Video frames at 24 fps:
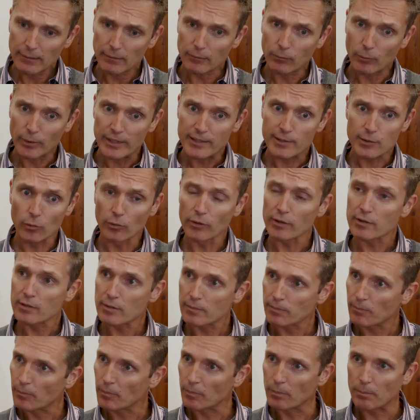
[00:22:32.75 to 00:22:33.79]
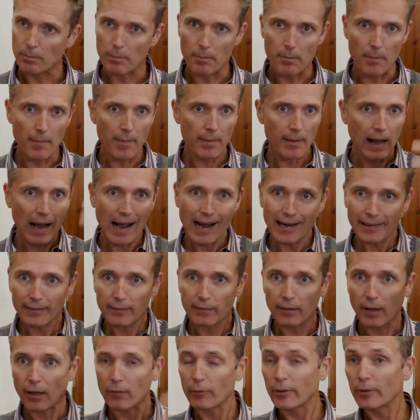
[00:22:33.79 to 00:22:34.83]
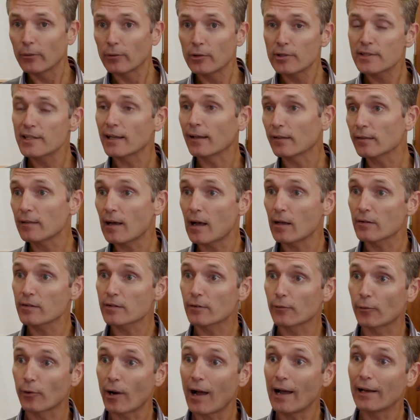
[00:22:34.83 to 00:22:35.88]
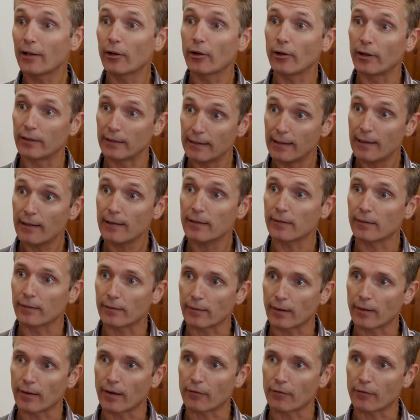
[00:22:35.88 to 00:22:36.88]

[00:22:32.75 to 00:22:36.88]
we saw this height now, we were losing a thousand rhino a year in South